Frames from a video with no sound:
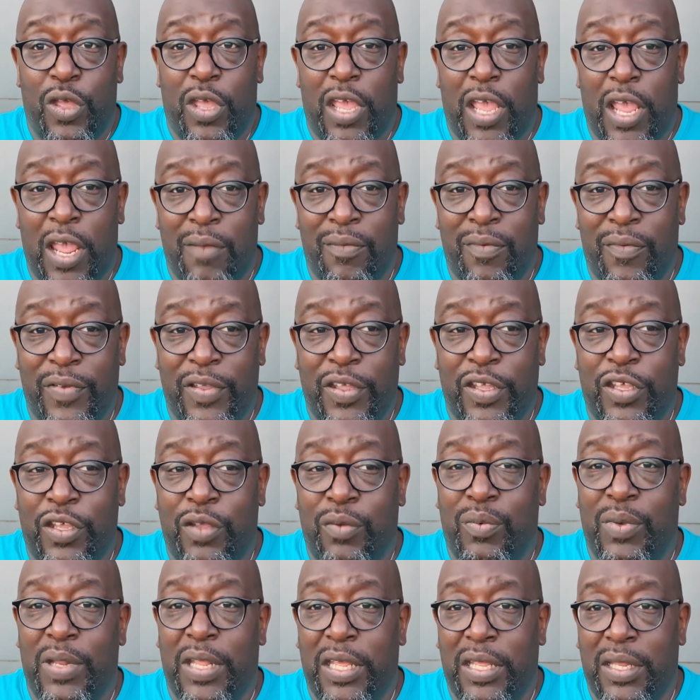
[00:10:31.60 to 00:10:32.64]
everything
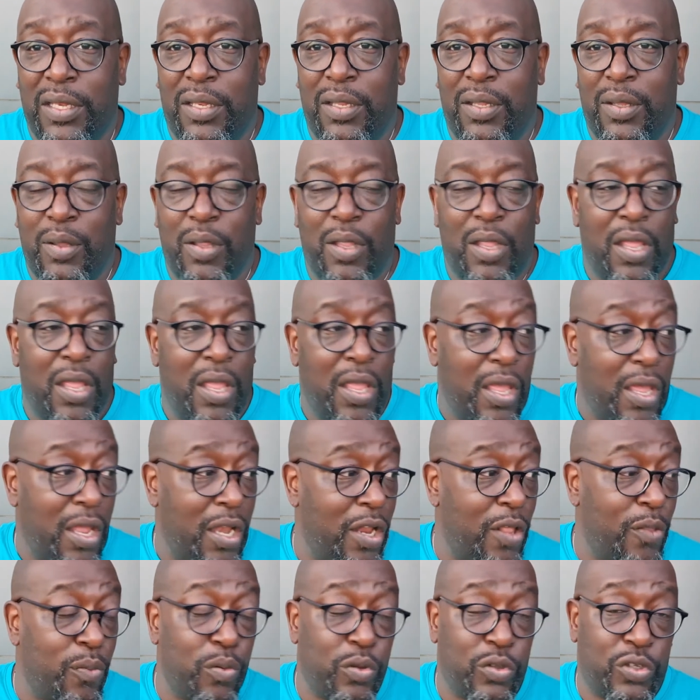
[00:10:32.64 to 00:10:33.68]
you need.
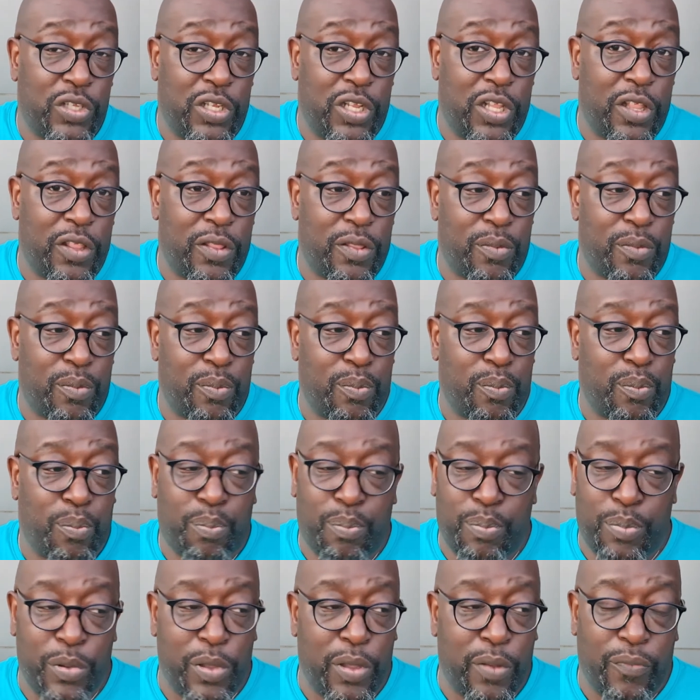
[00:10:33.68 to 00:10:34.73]
And I was watching this
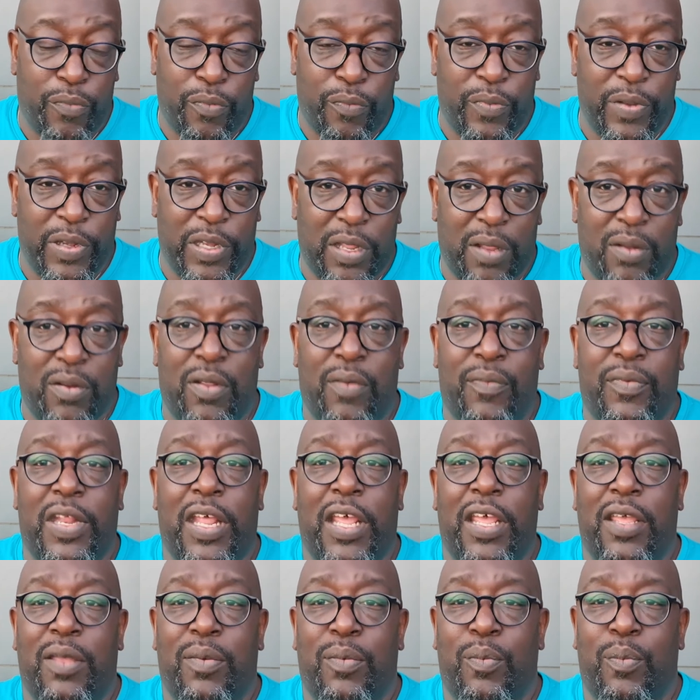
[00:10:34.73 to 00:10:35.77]
beautiful video the other
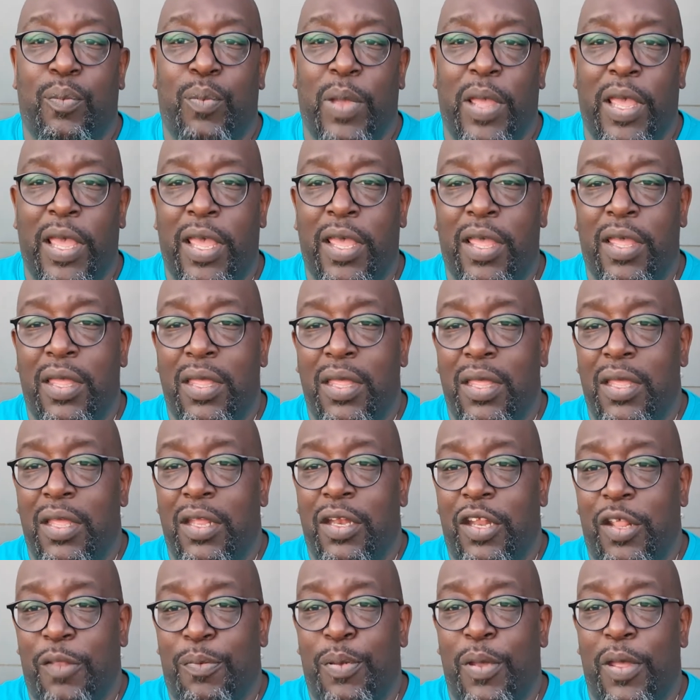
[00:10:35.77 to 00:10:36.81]
day where
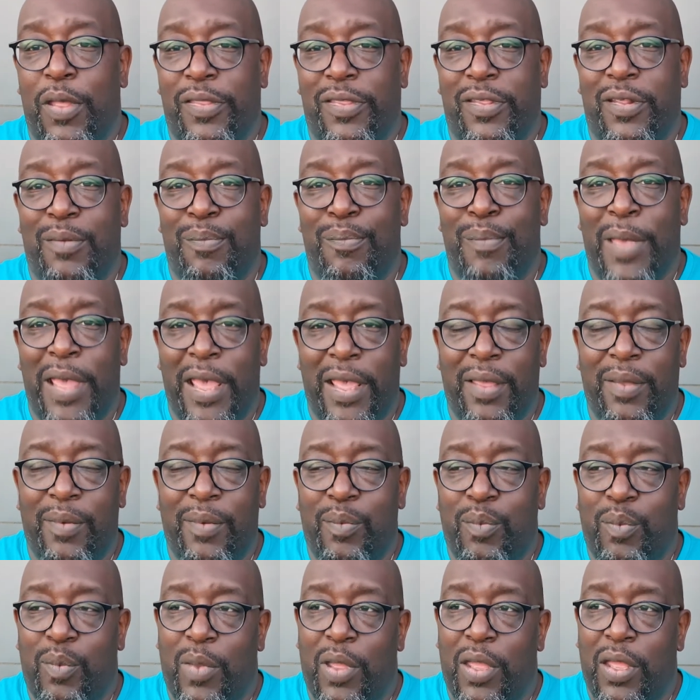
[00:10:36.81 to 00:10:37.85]
this person met
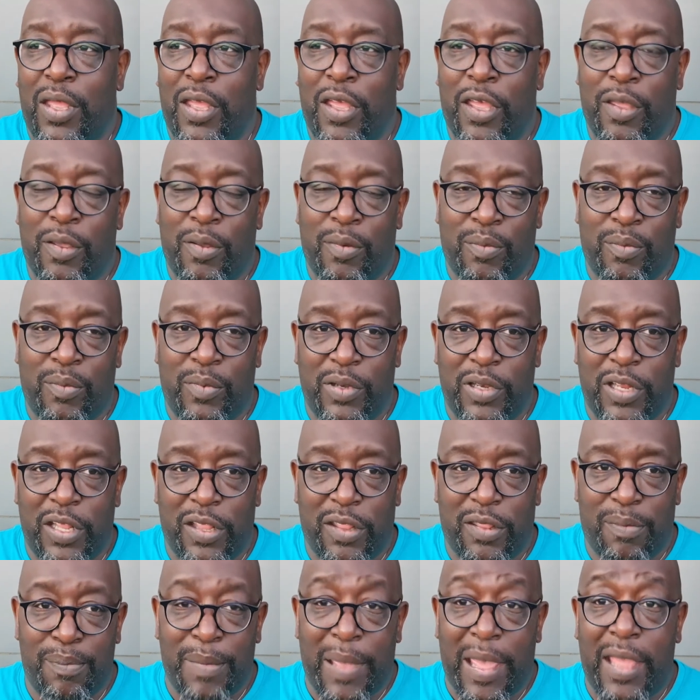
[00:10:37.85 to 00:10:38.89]

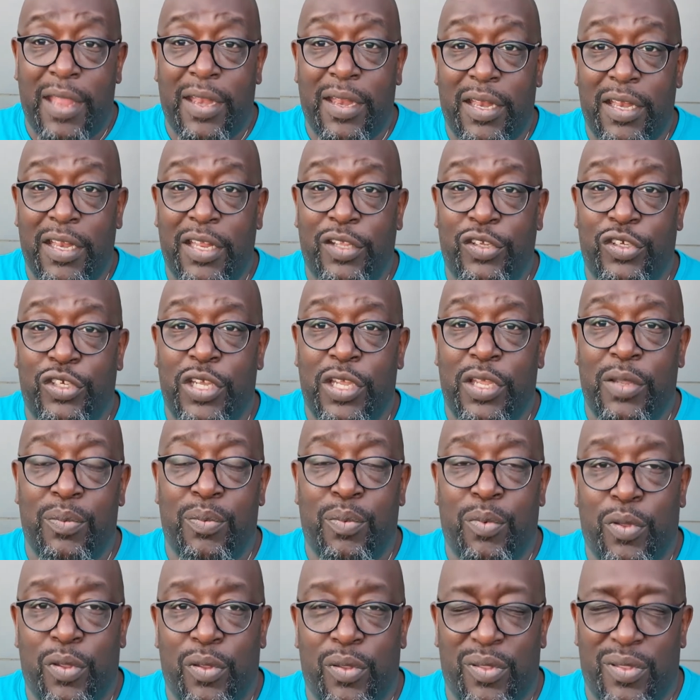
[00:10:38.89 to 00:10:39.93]
this man, and I think she
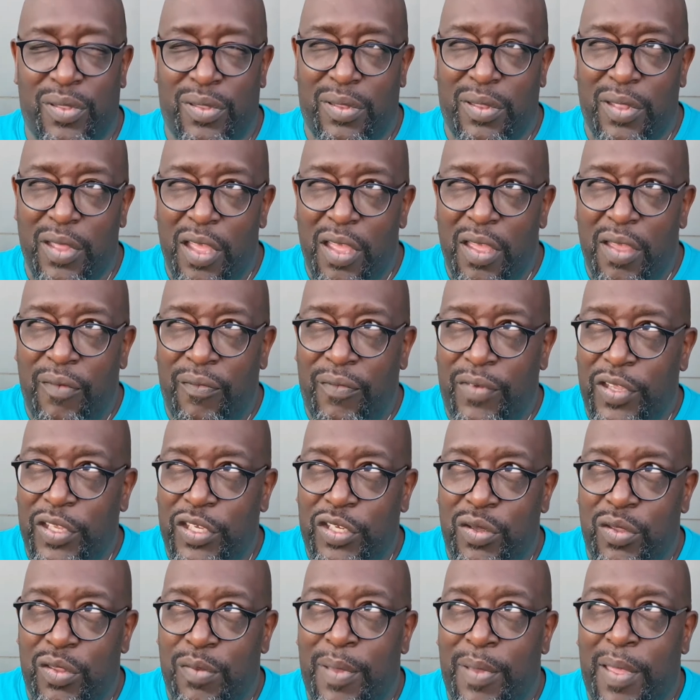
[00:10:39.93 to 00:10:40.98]
was
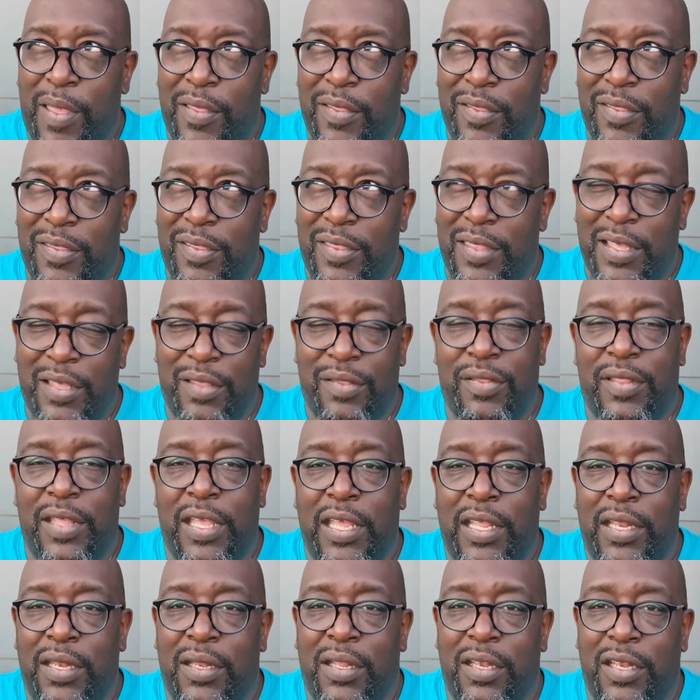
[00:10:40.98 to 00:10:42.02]
about
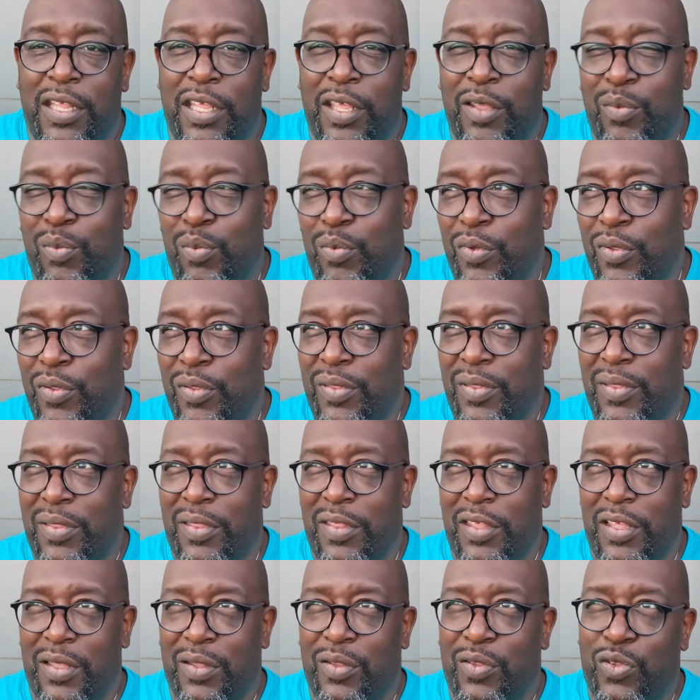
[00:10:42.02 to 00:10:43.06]
16 and he
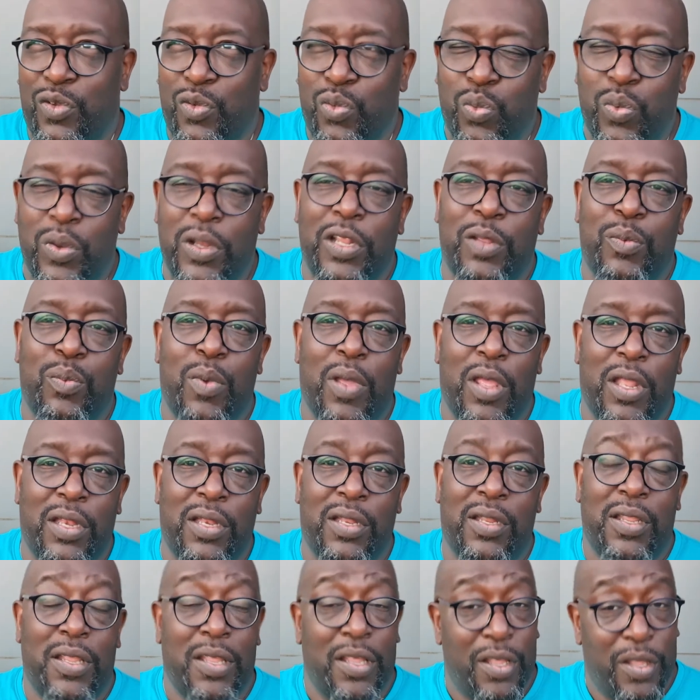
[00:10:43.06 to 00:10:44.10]
was
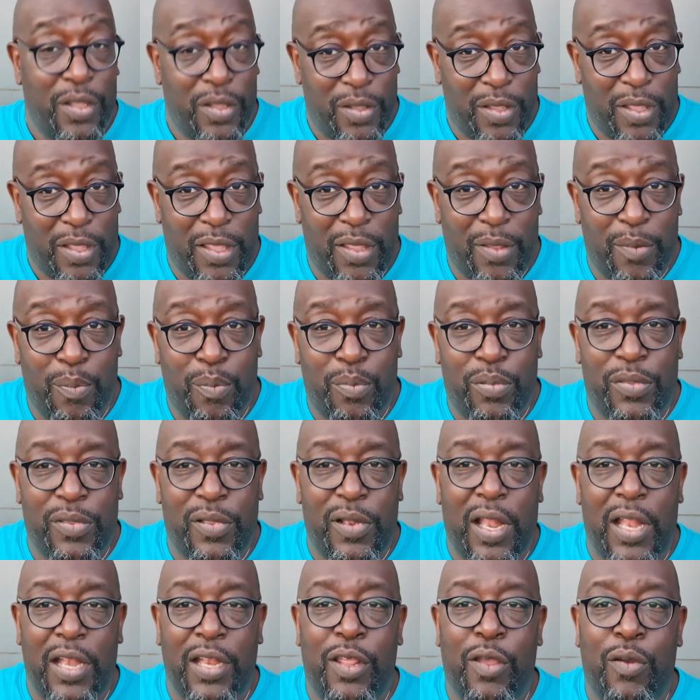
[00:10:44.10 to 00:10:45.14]
21,
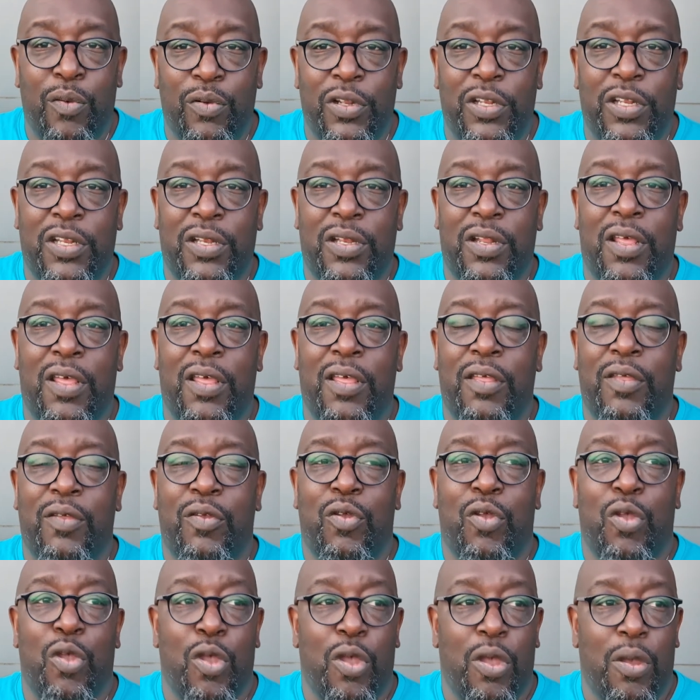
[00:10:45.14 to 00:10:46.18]
slightly older than
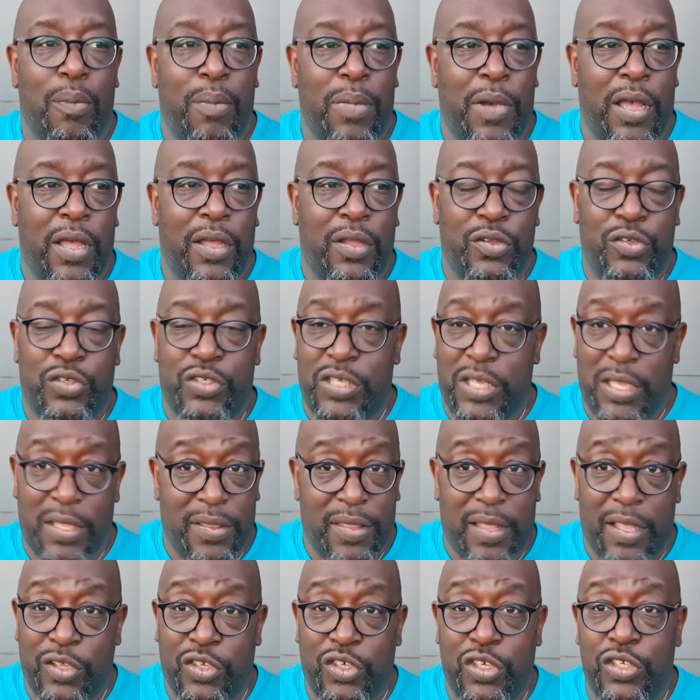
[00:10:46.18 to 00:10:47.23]
her. But she
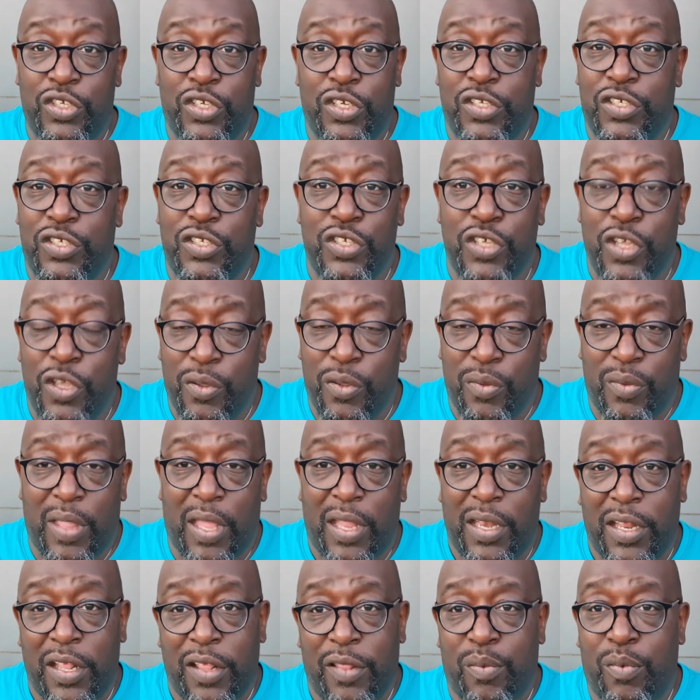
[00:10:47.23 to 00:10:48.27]
said she just knew
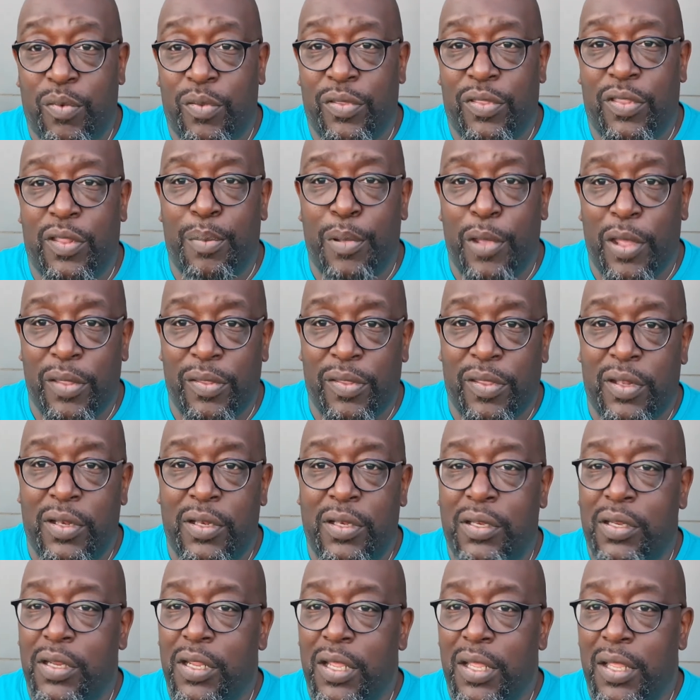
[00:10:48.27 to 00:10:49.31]
that this was the
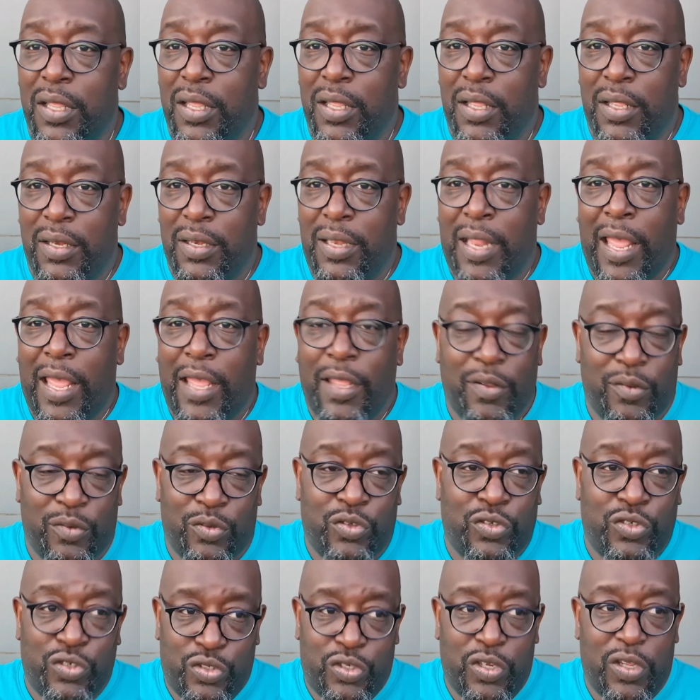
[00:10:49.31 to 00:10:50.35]
person that
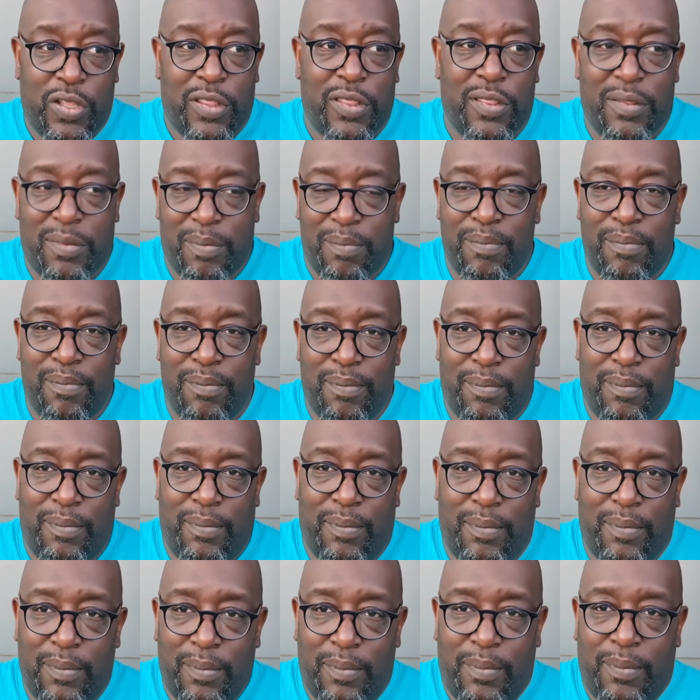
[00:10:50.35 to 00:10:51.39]
just
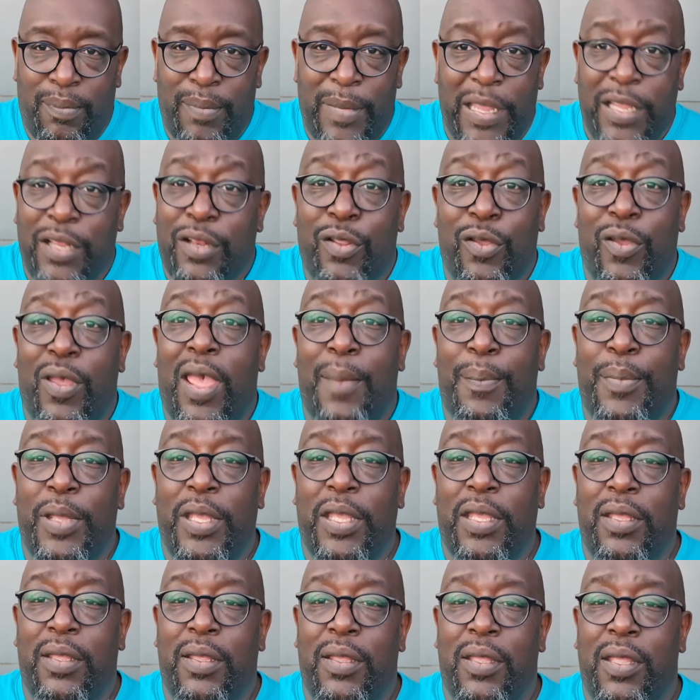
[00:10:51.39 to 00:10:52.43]
made her
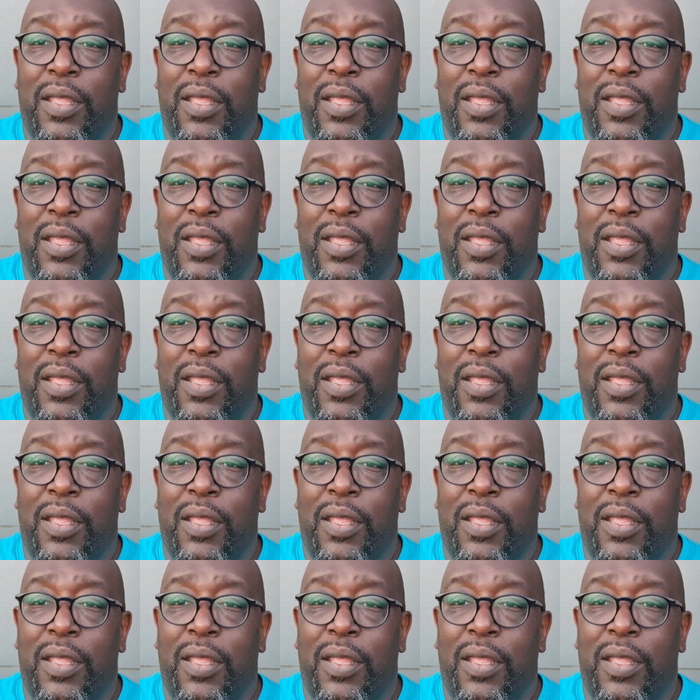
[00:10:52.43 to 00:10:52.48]
happy.